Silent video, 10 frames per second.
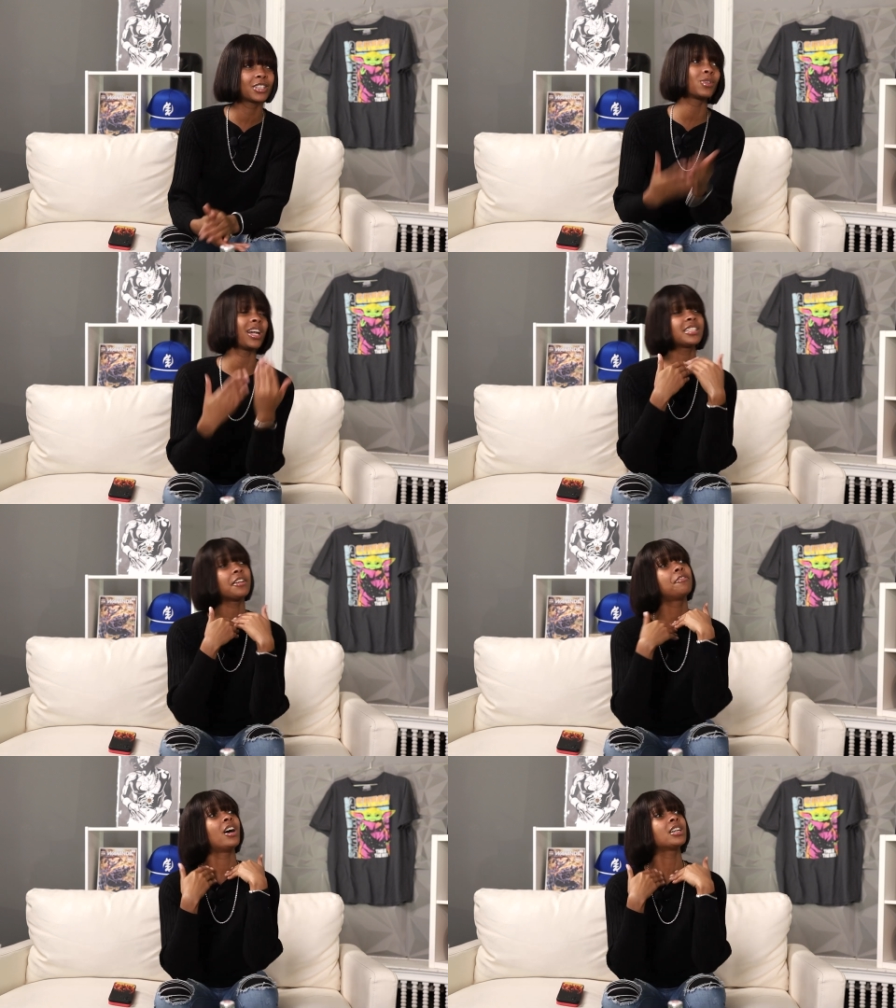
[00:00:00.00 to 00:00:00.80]
Because when I
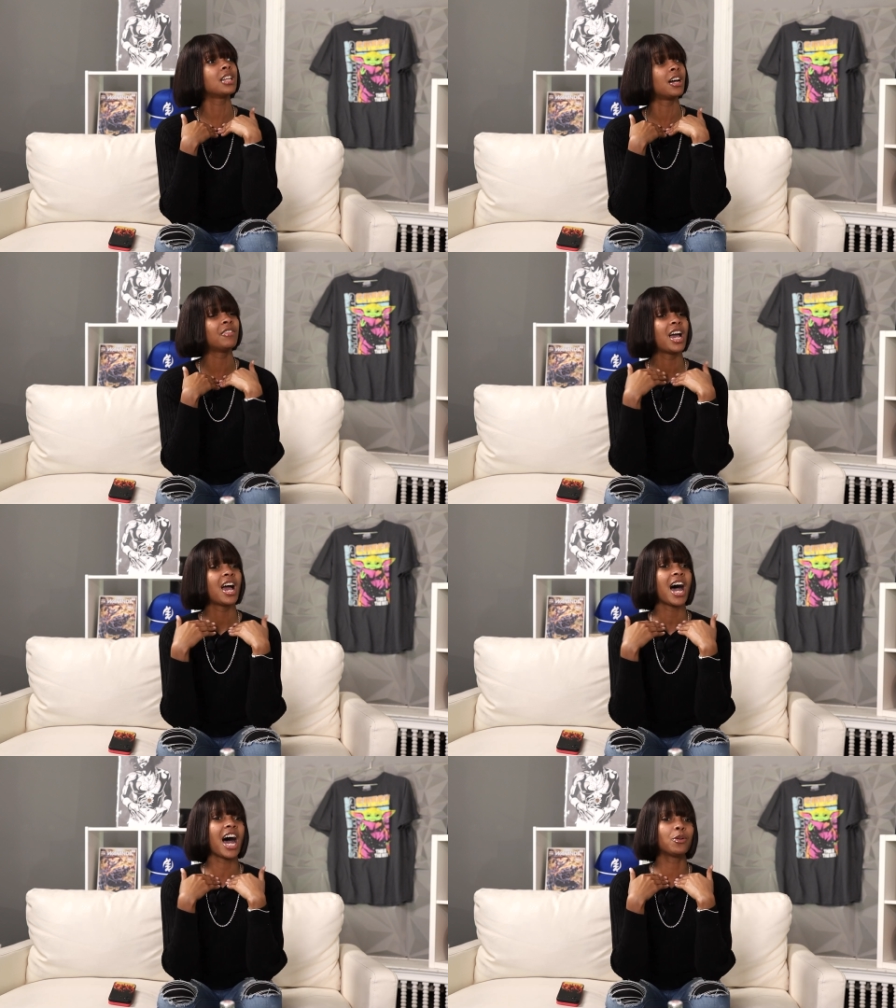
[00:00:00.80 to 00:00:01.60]
say fuck love,
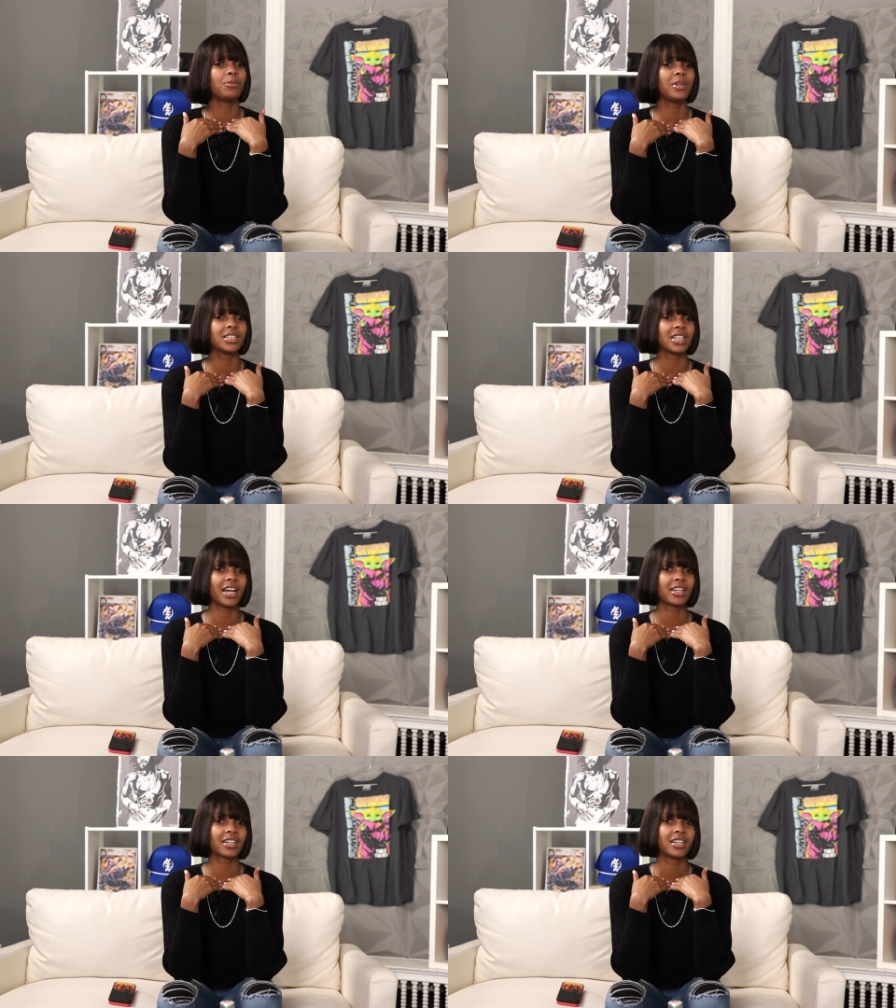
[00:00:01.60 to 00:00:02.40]
I don't mean
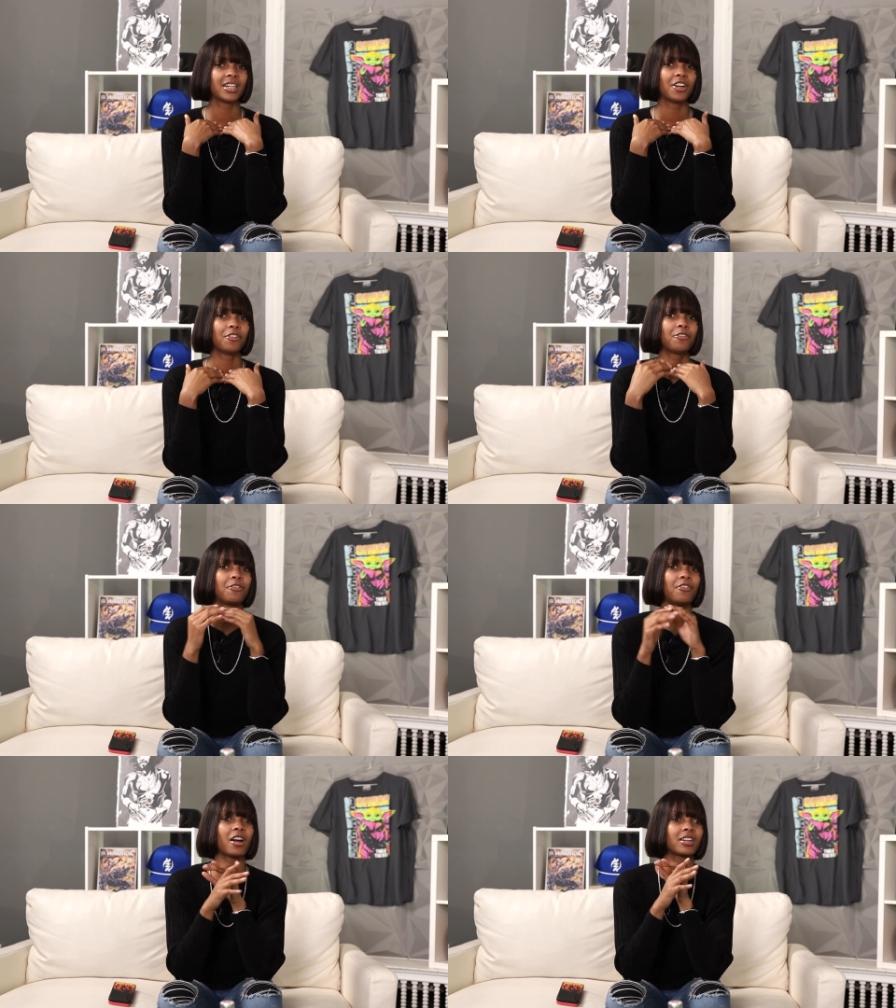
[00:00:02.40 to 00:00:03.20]
like
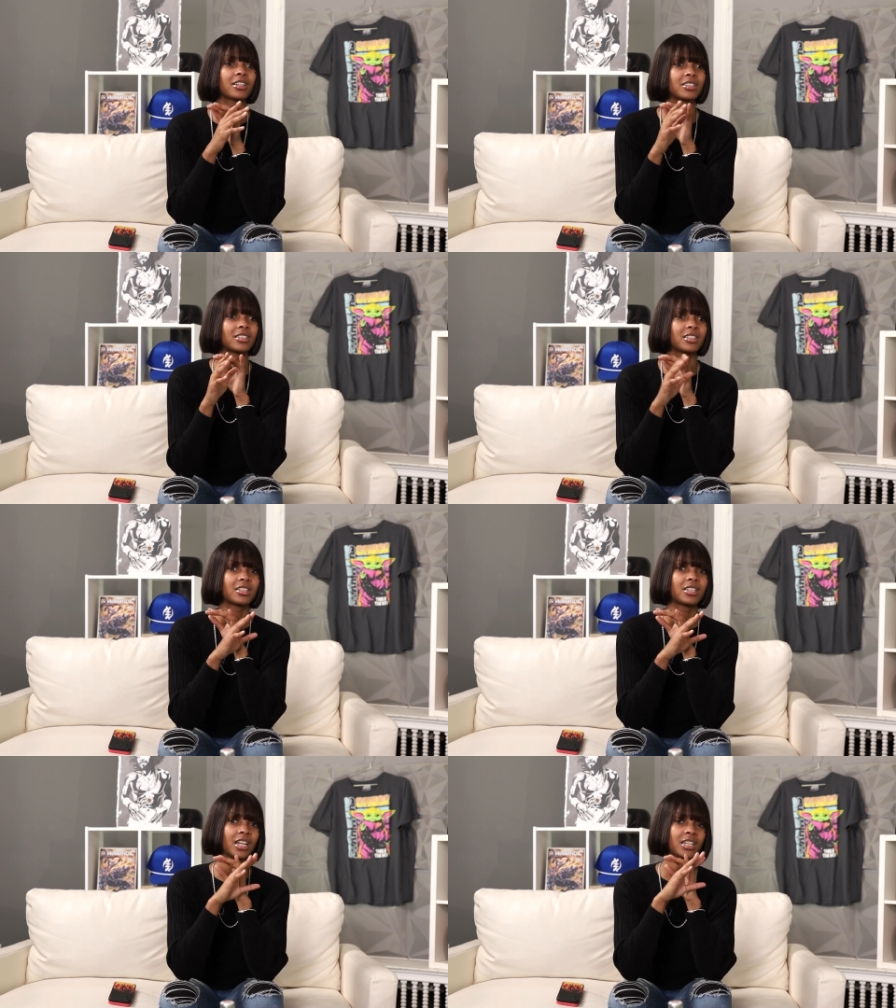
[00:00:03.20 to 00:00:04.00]
fuck
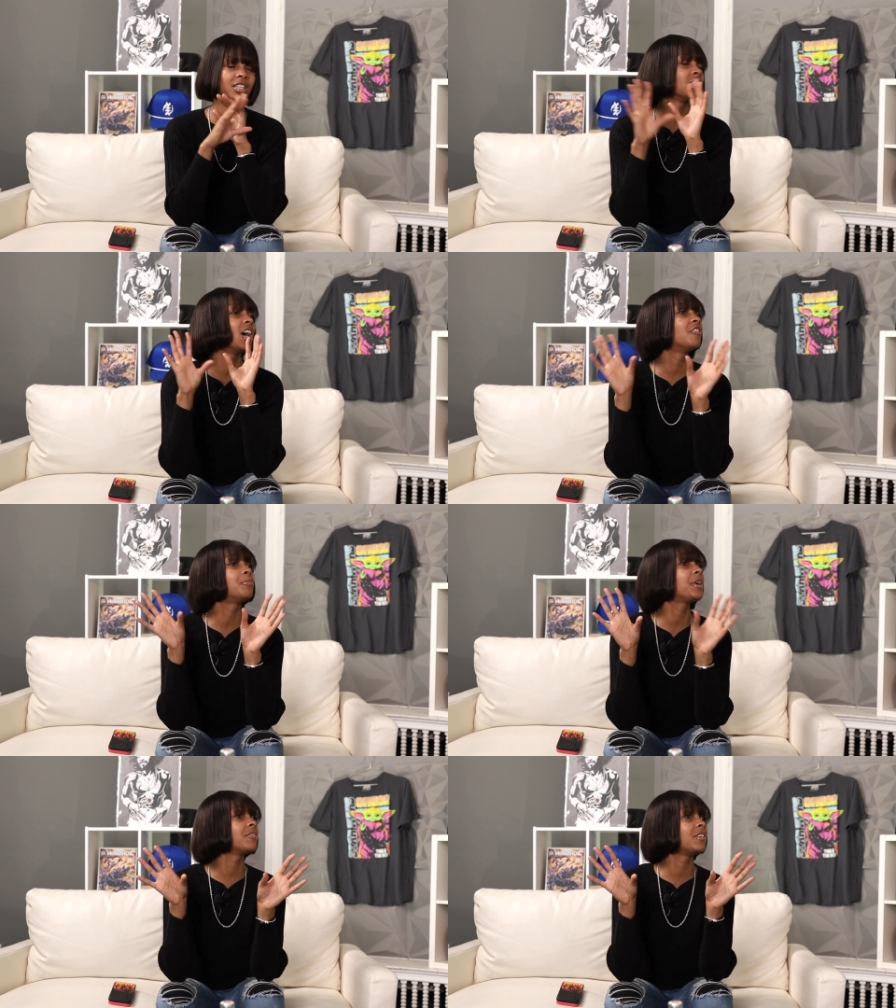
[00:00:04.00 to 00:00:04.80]
the love
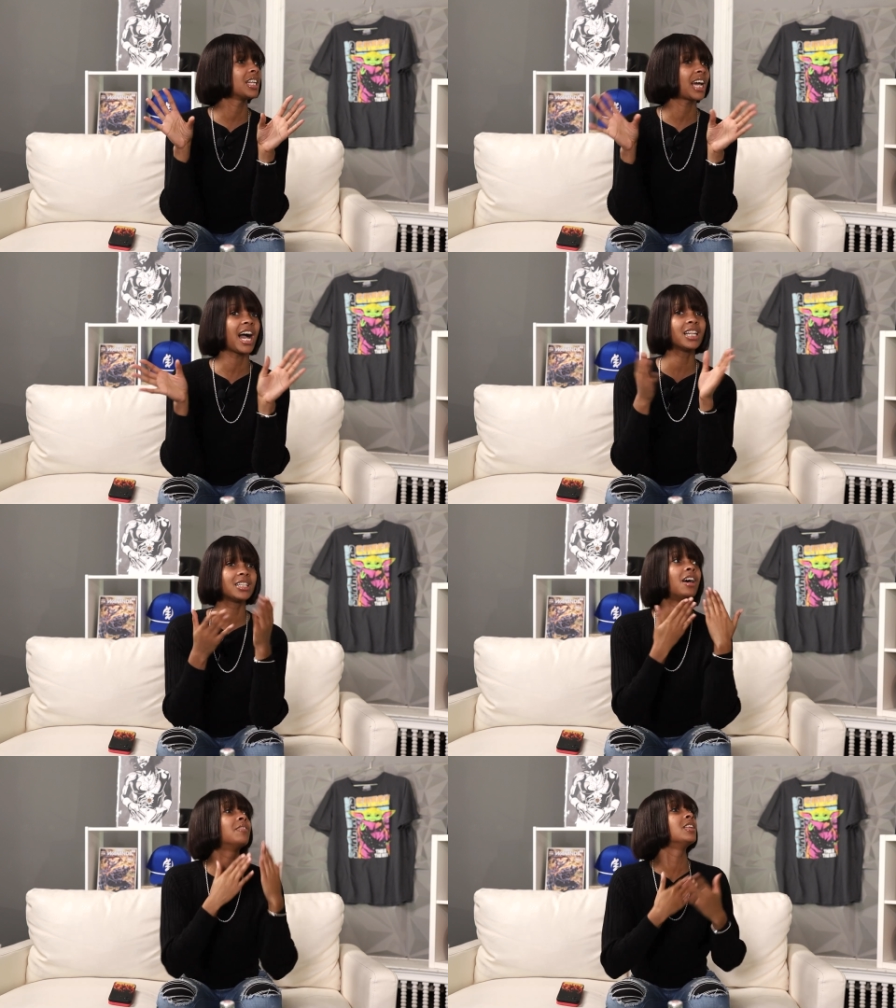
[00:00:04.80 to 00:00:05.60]
period. Like, I
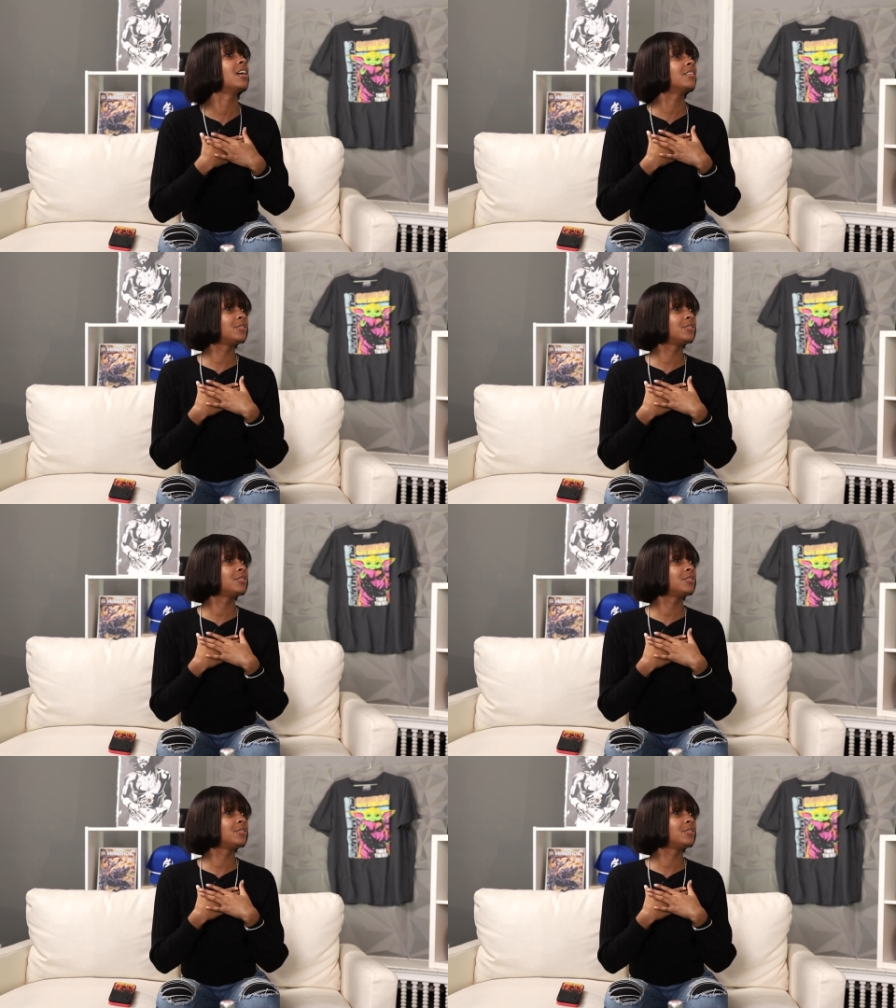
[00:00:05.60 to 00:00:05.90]
love love.